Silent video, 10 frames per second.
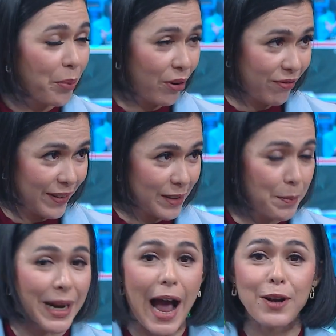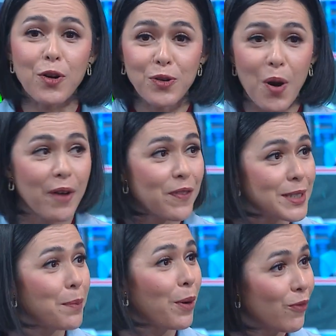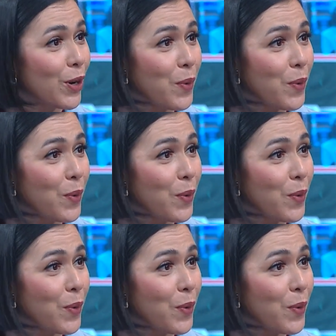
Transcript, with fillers: perfect, but I don't know if it's the perfect